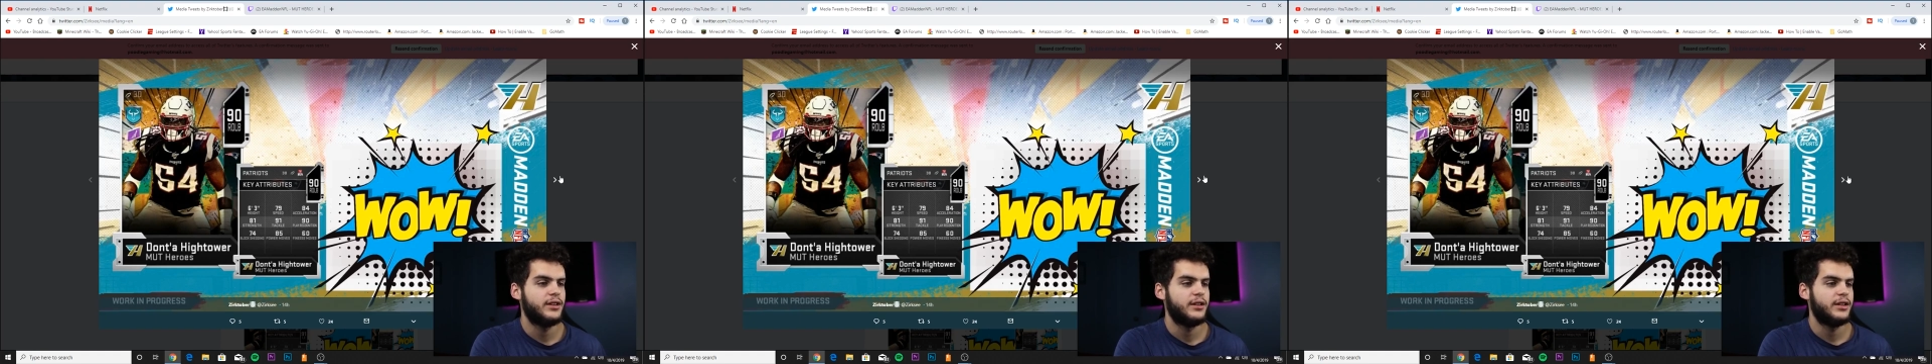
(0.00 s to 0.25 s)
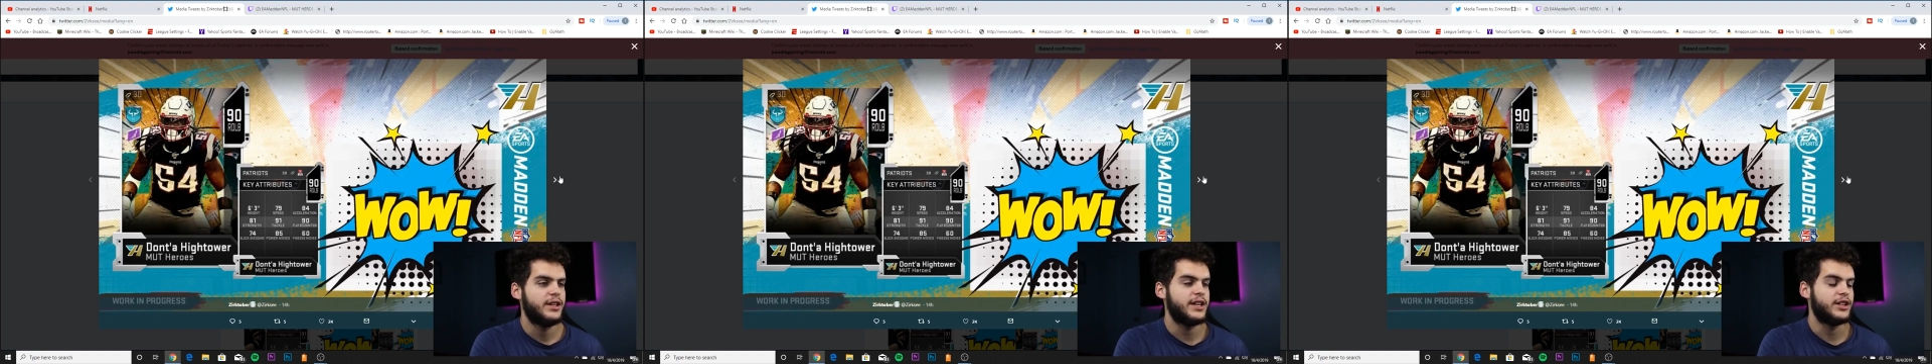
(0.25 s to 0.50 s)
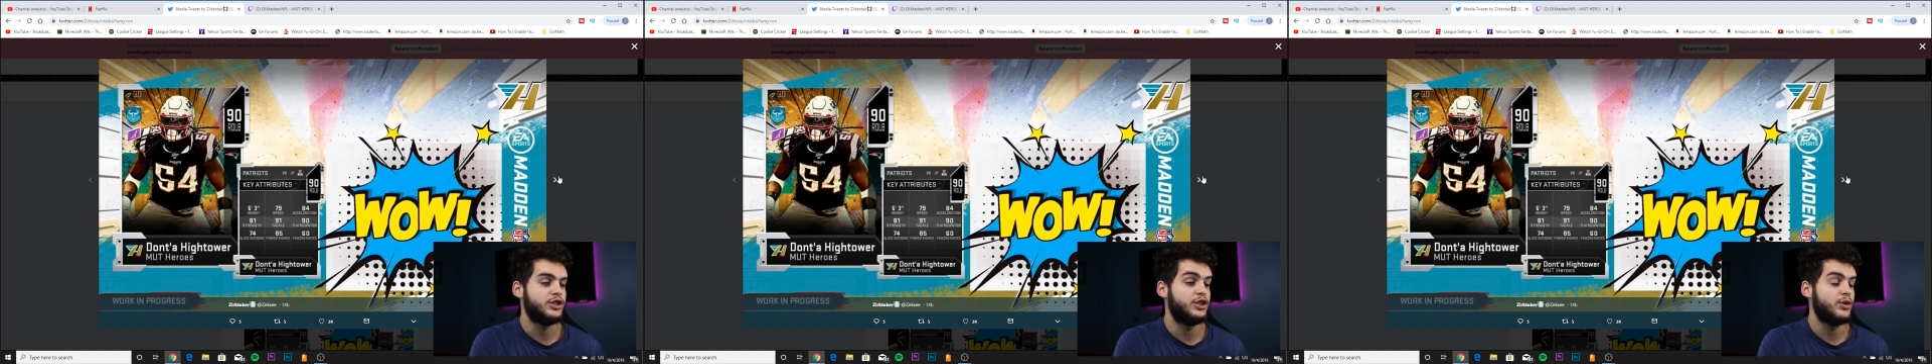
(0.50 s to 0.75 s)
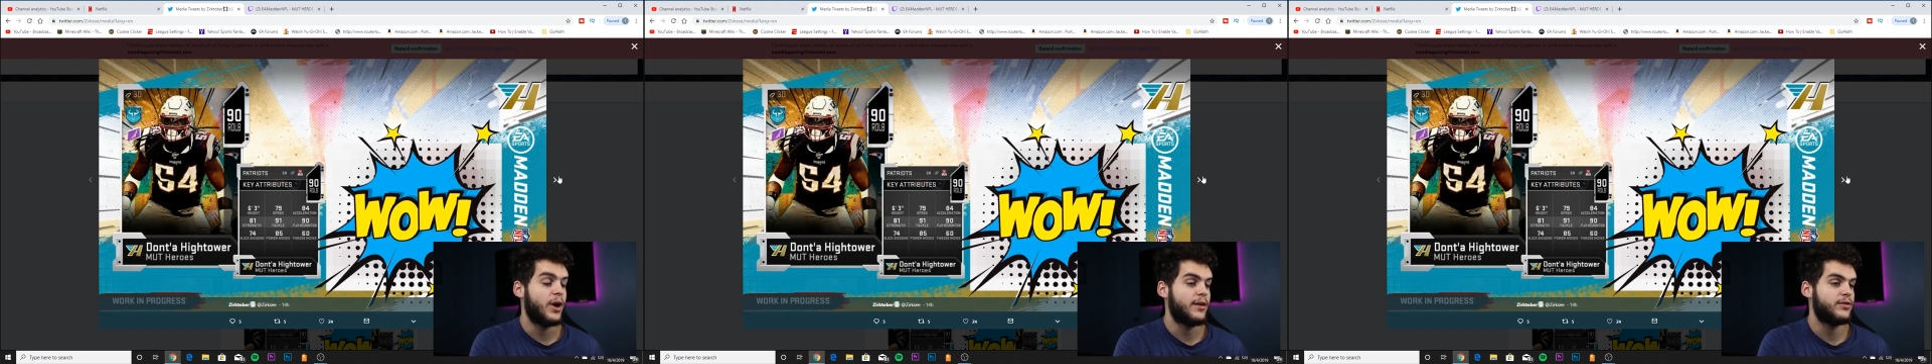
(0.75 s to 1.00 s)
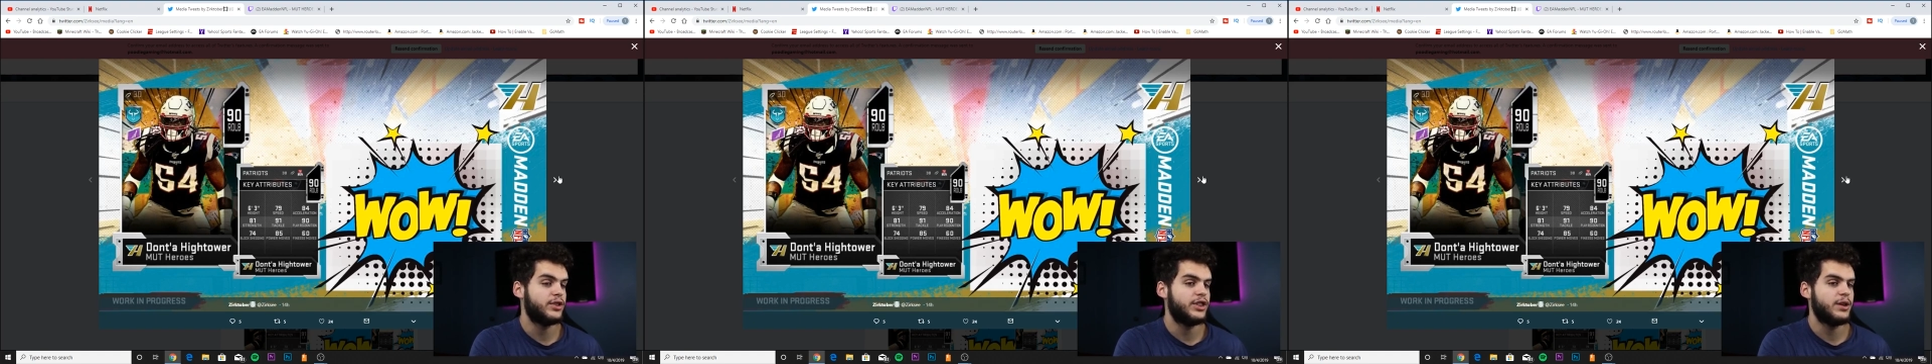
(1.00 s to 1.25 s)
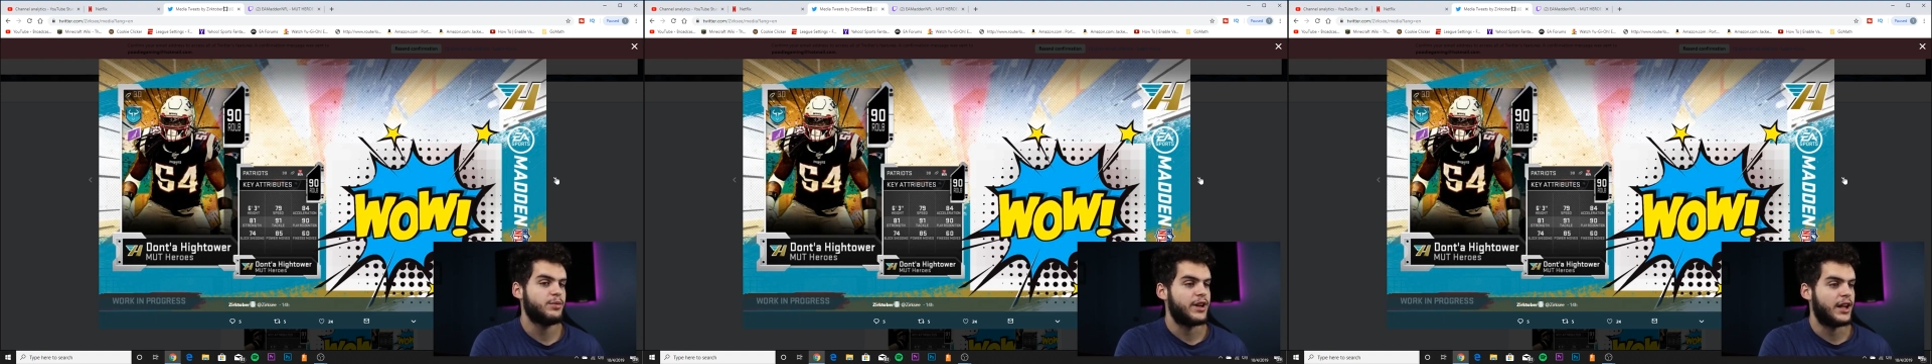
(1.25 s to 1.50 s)
he can do
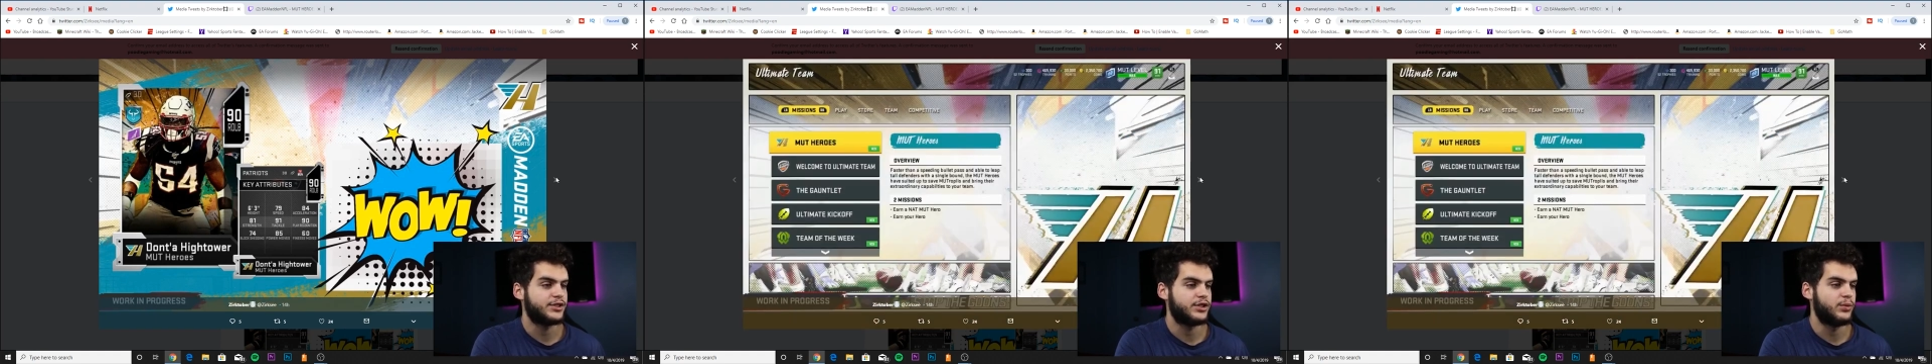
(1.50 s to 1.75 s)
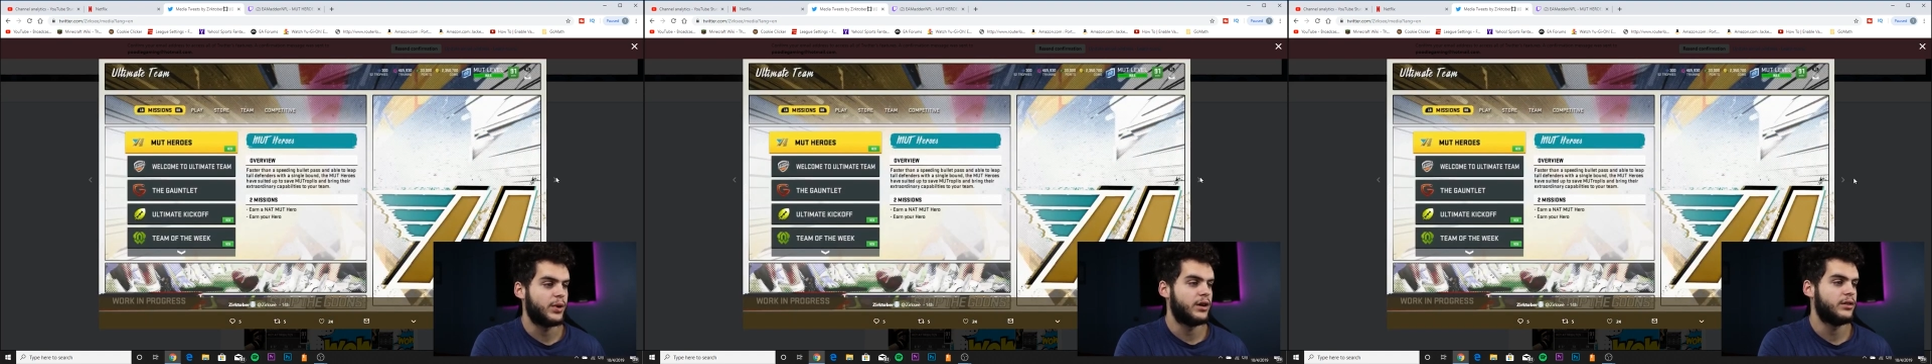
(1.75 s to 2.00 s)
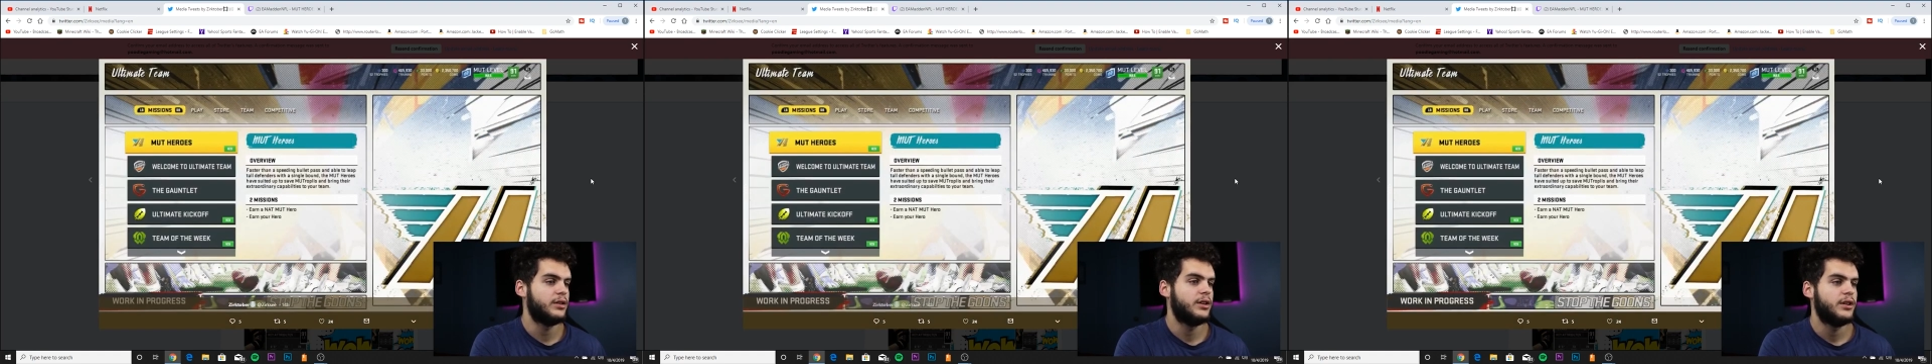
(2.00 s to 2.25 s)
everything, but not too well.